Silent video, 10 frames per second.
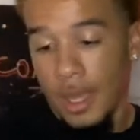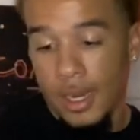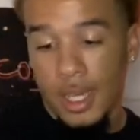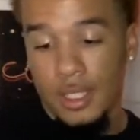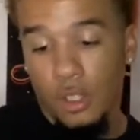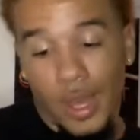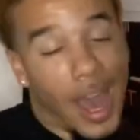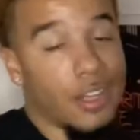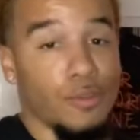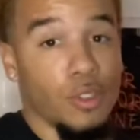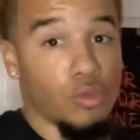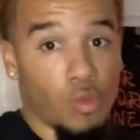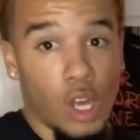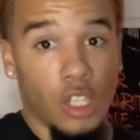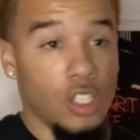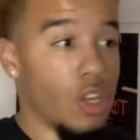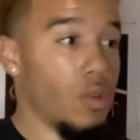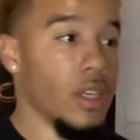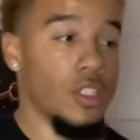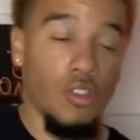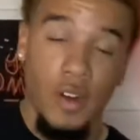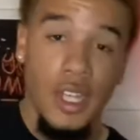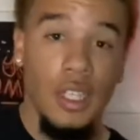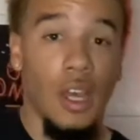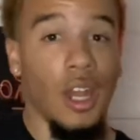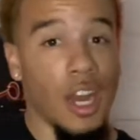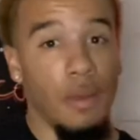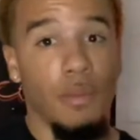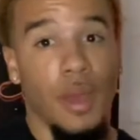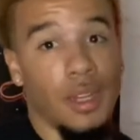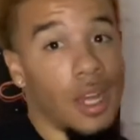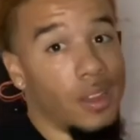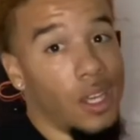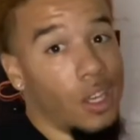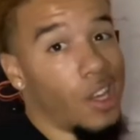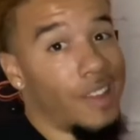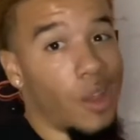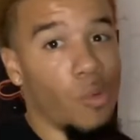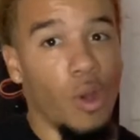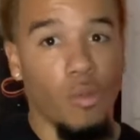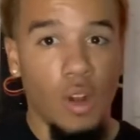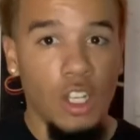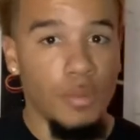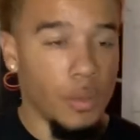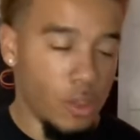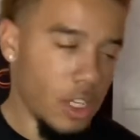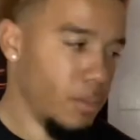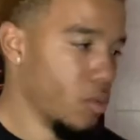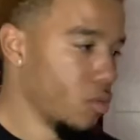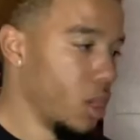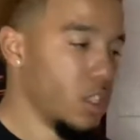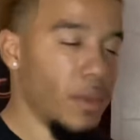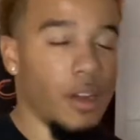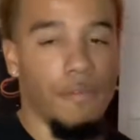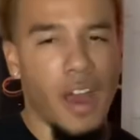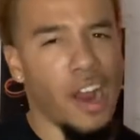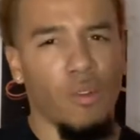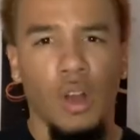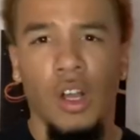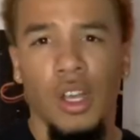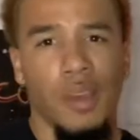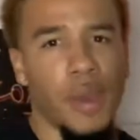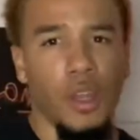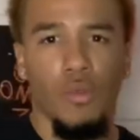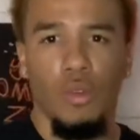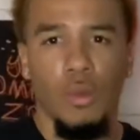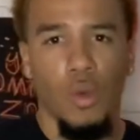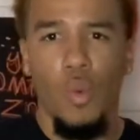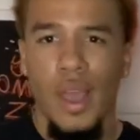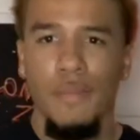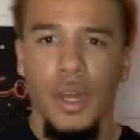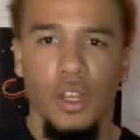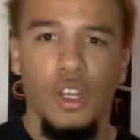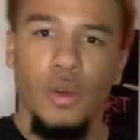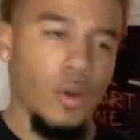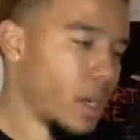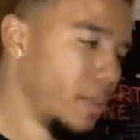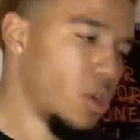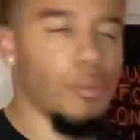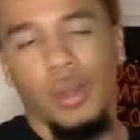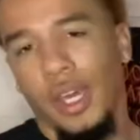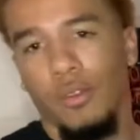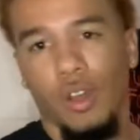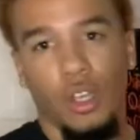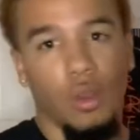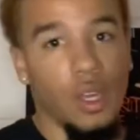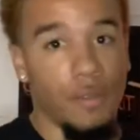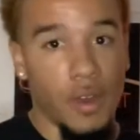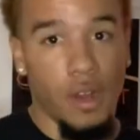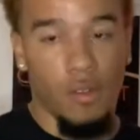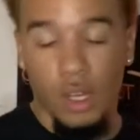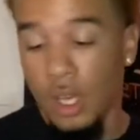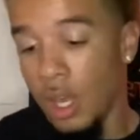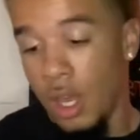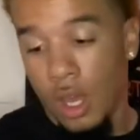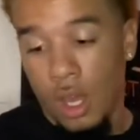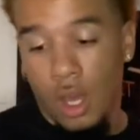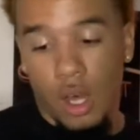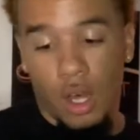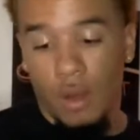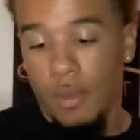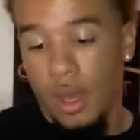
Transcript: Next thing you ask for is rugs. You know, it's crazy. A lot of people might not think they want rugs, but trust me, rugs, man, a fire rug can make your room look way better. You know, it don't gotta be no plain rug. You can get a fire rug.